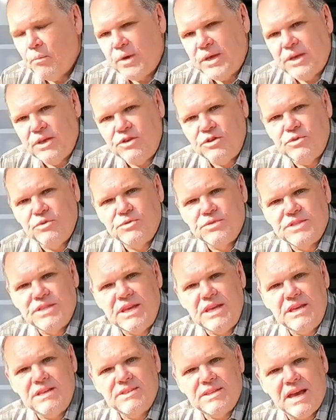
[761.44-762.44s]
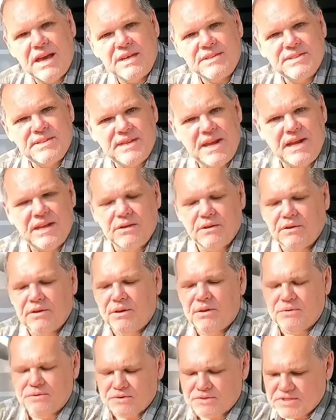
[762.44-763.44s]
we can use these as
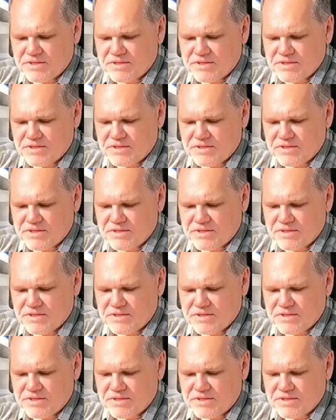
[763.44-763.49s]
standalone.